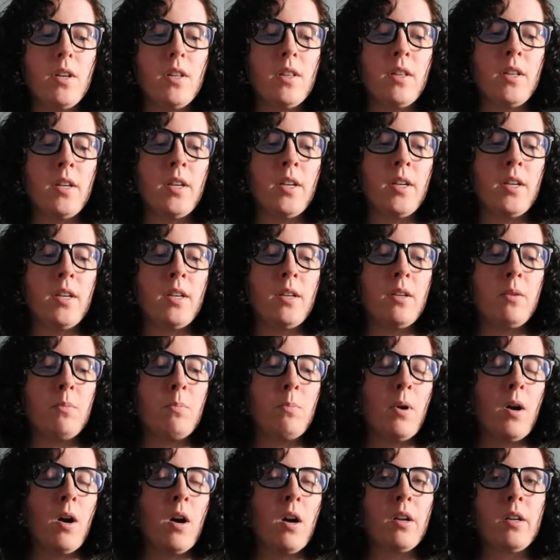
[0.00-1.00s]
and
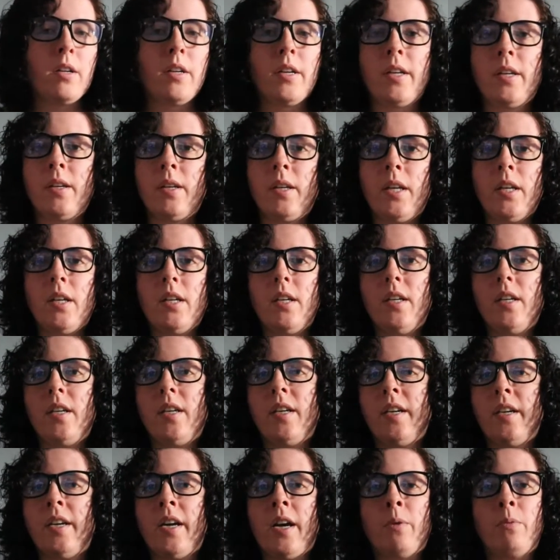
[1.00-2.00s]
then
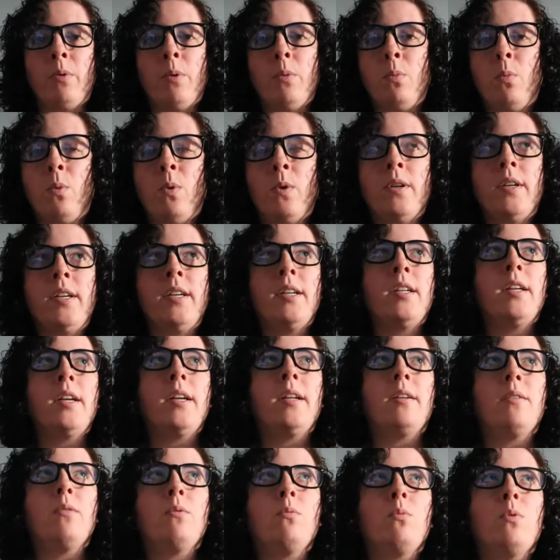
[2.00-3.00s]
he got rewarded
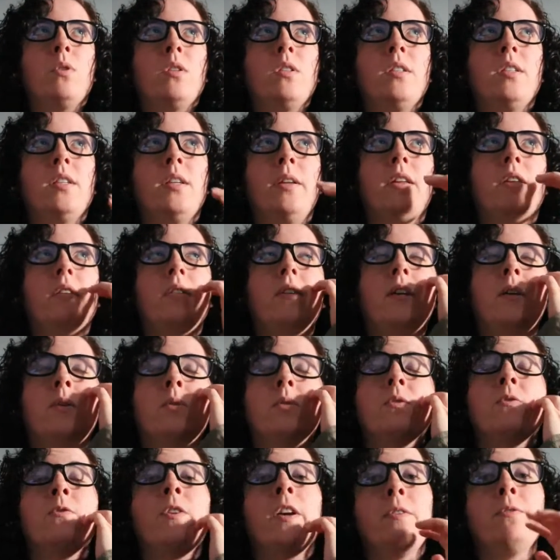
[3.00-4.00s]
and was
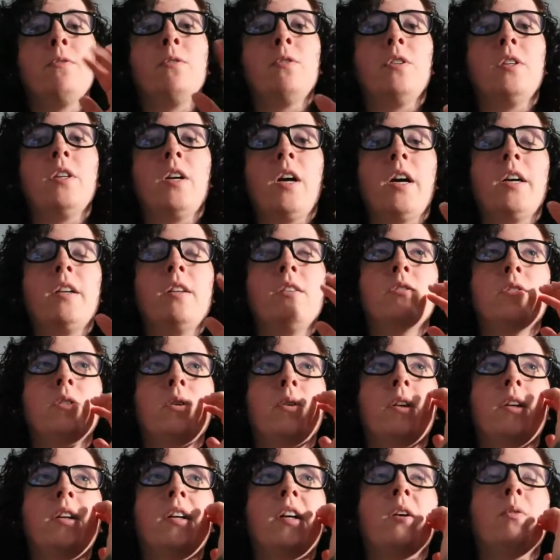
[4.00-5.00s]
he was faithful to God, and
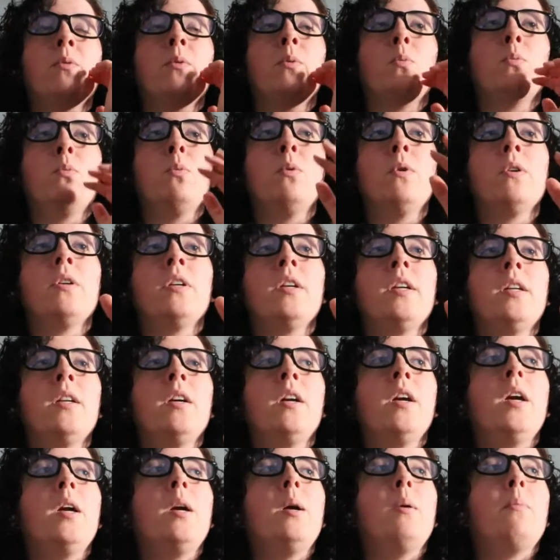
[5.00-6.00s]
so he got
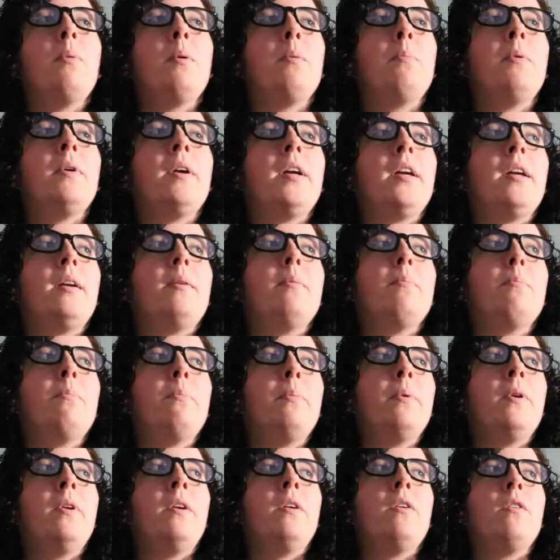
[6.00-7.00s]
rewarded, but by
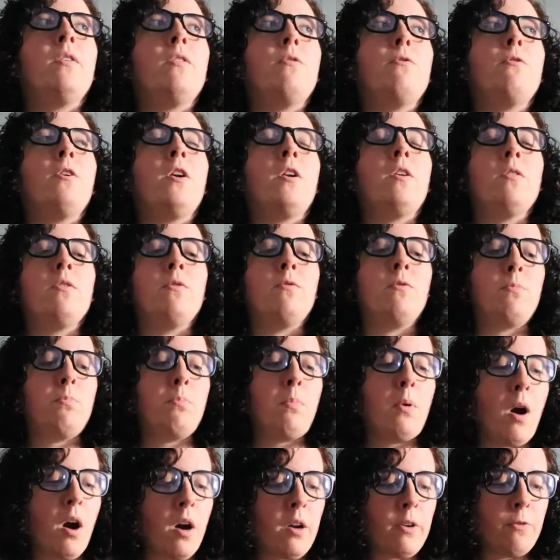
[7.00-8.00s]
putting in front of
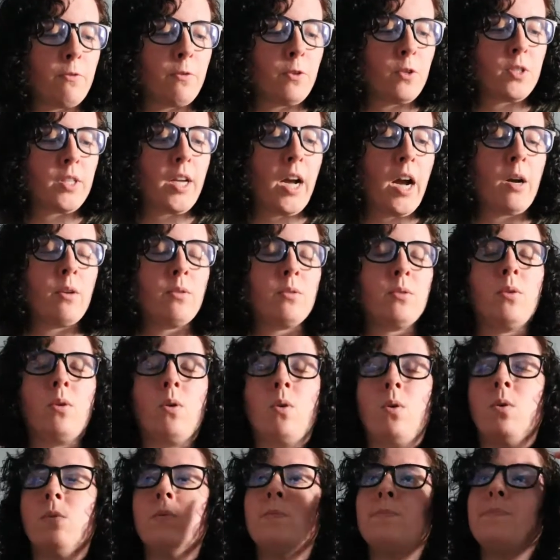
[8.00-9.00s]
Potiphar's
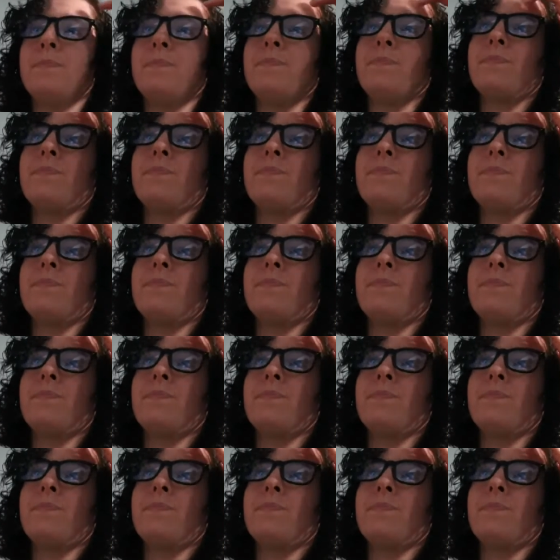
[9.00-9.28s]
household.